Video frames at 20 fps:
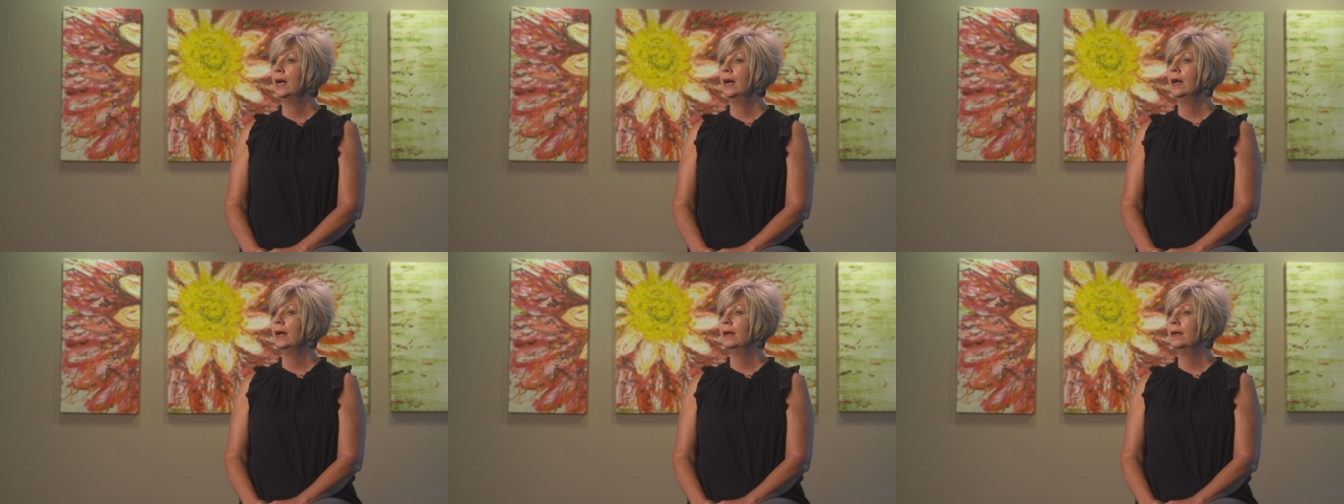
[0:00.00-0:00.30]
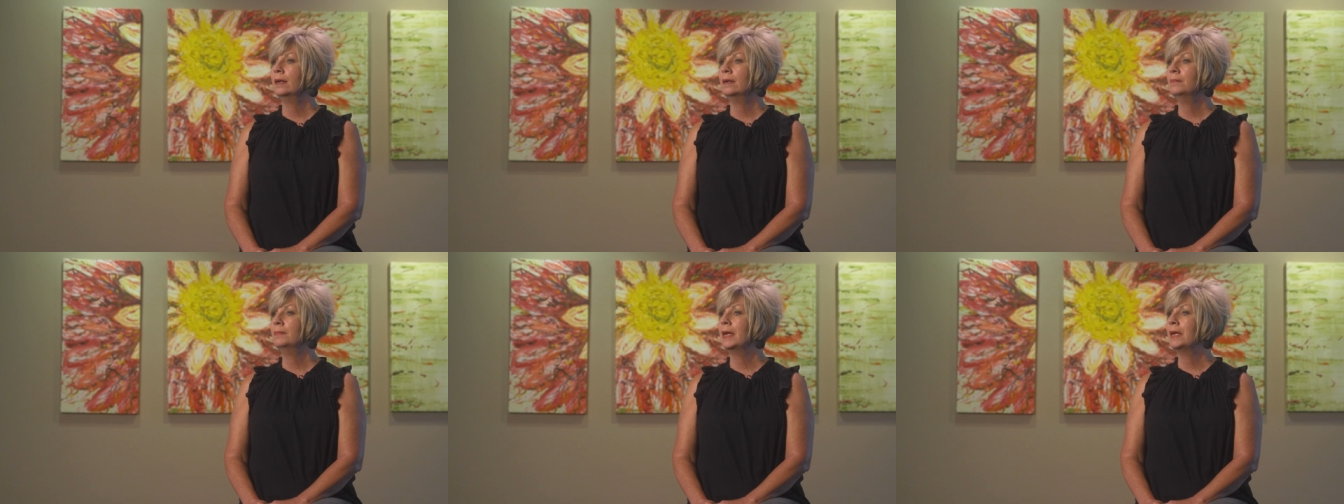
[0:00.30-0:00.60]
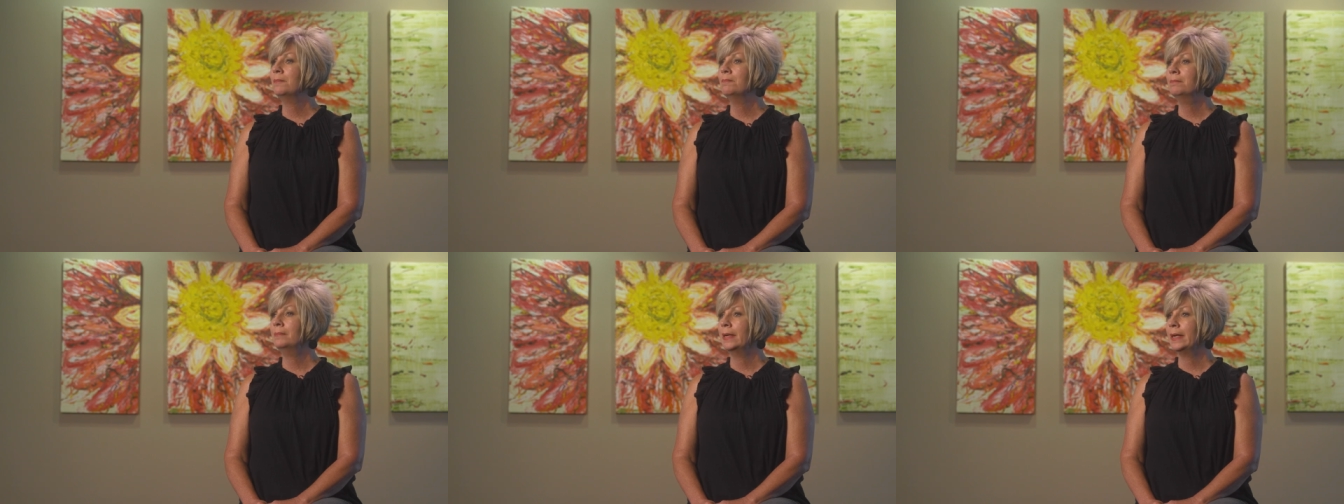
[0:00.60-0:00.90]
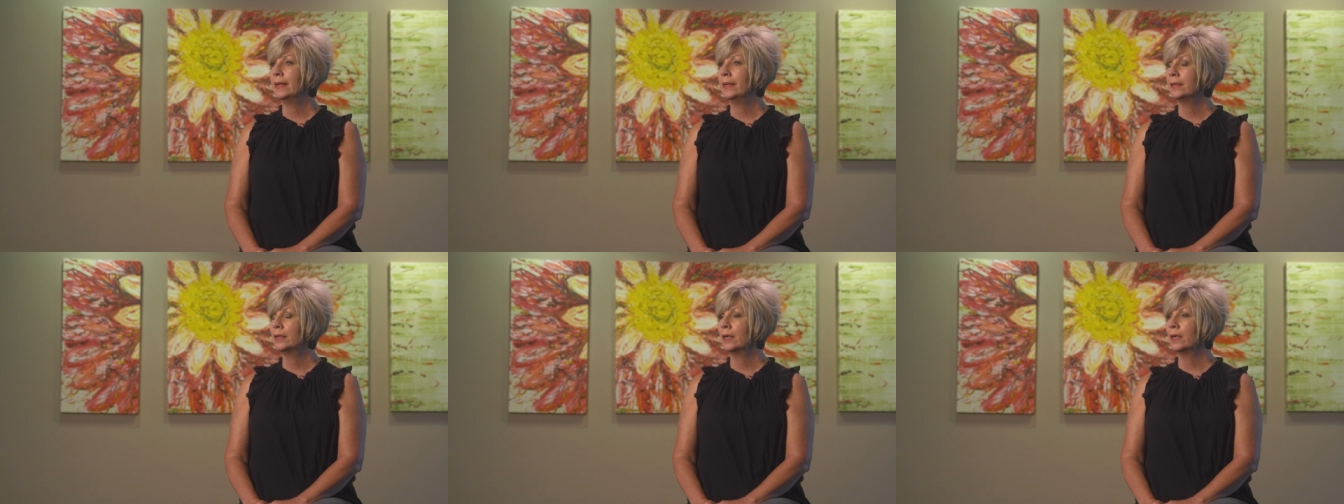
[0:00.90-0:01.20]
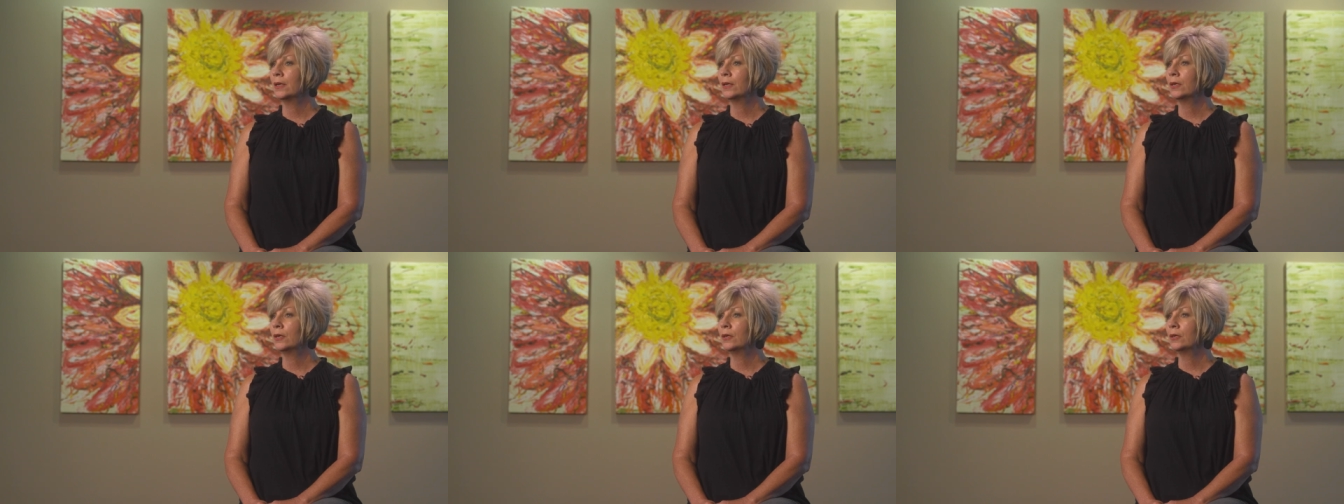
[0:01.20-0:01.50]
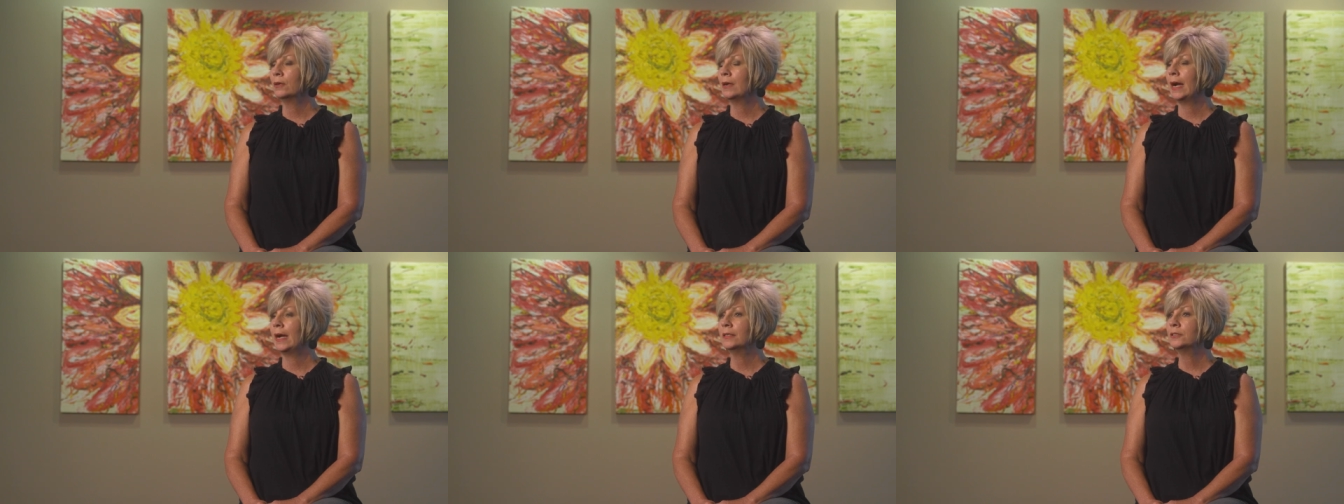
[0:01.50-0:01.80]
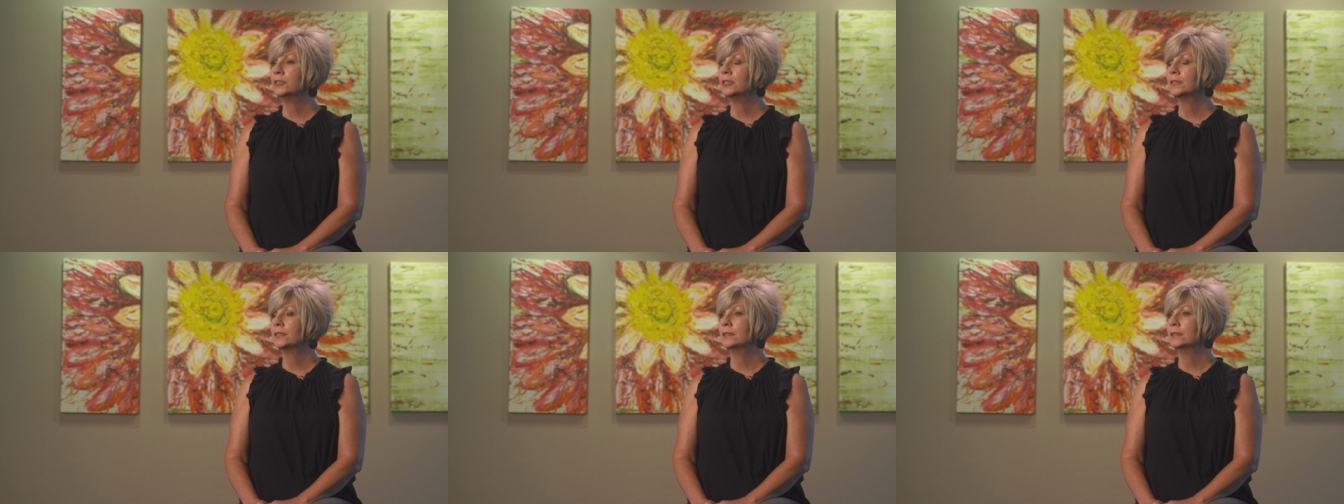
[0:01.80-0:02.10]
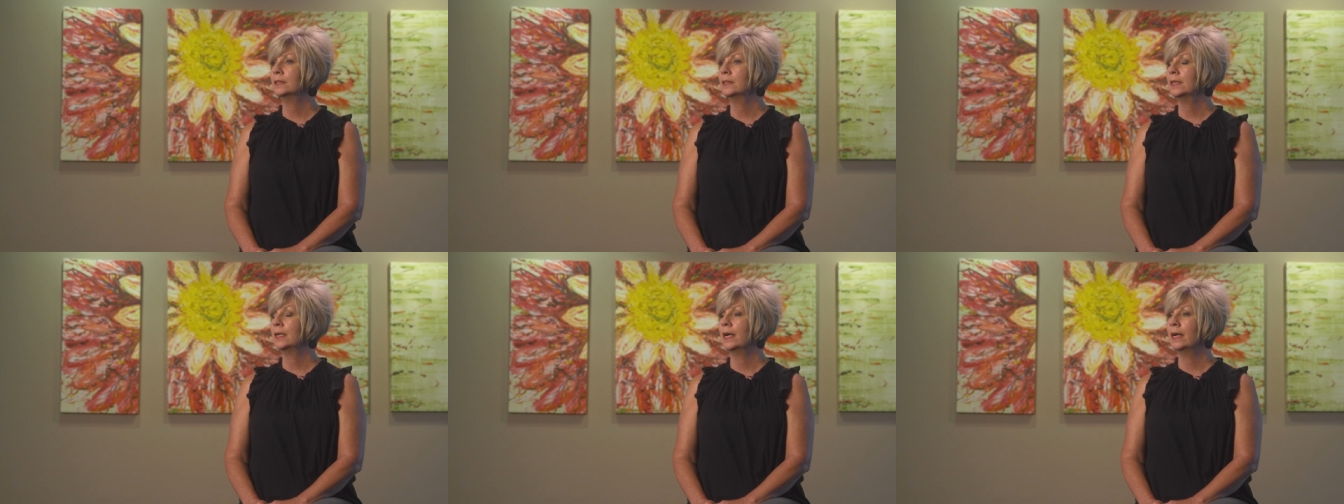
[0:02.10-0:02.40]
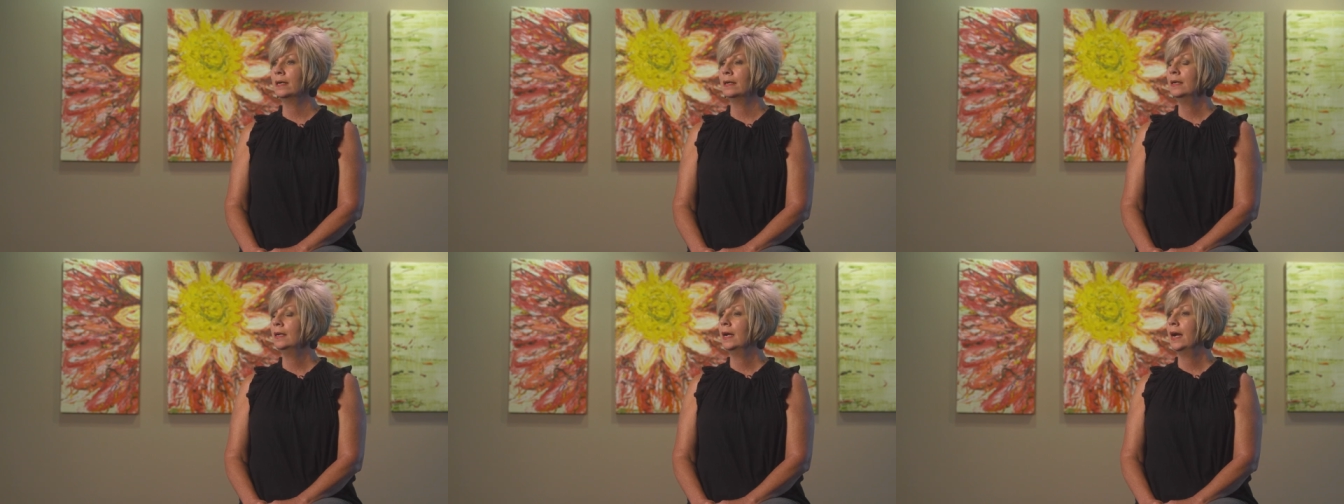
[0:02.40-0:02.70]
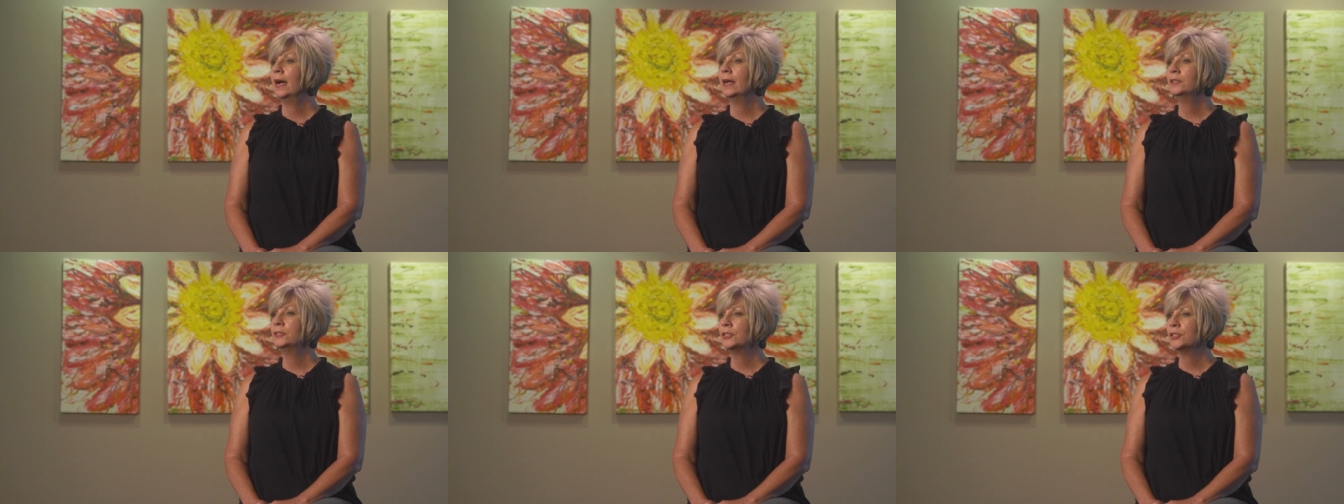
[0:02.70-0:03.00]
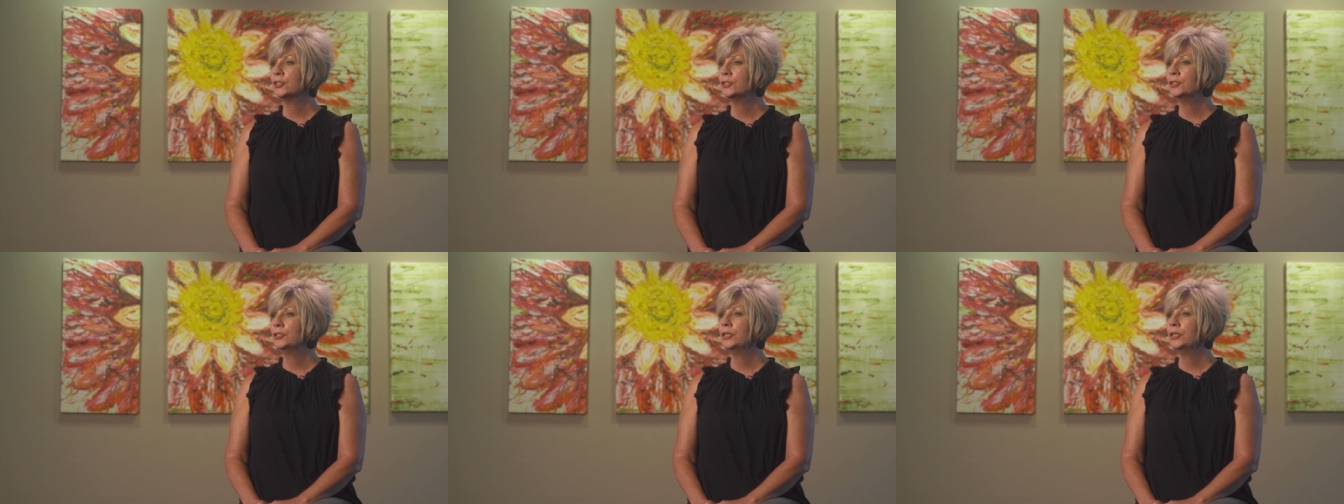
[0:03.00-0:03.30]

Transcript: and met her, I just